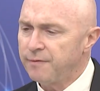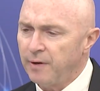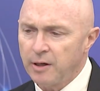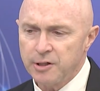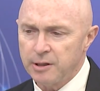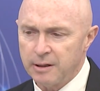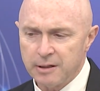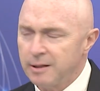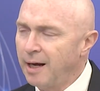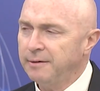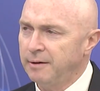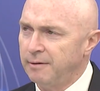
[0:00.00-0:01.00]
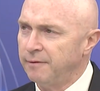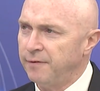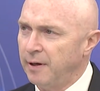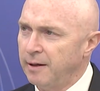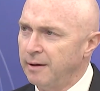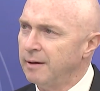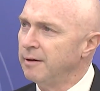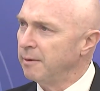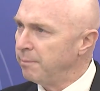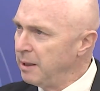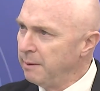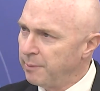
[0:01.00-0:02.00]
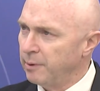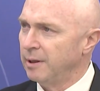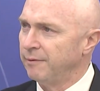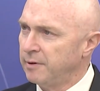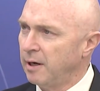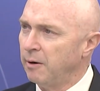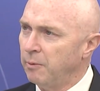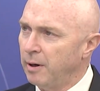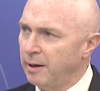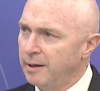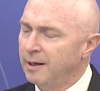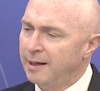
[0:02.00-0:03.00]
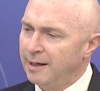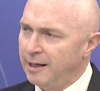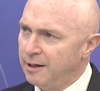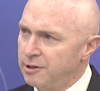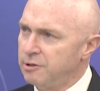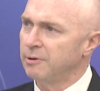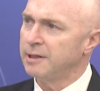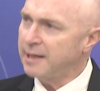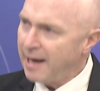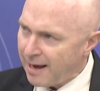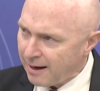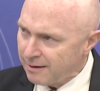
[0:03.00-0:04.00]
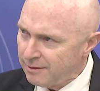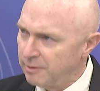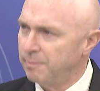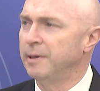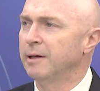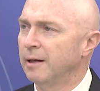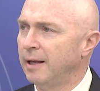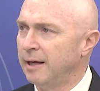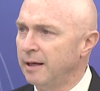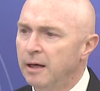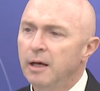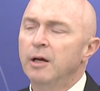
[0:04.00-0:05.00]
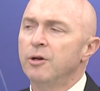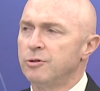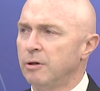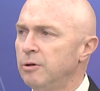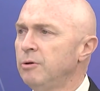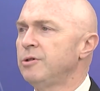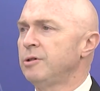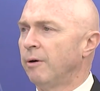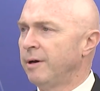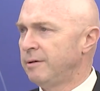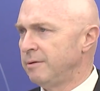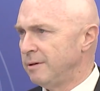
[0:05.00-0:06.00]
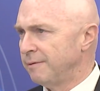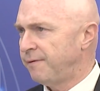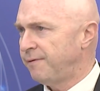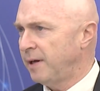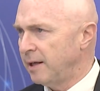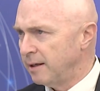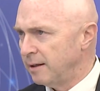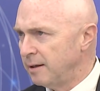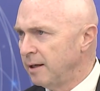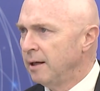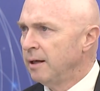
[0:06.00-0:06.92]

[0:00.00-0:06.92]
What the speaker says: function is not to defend the people of Taiwan. It is to attack the PLA. So who's going to defend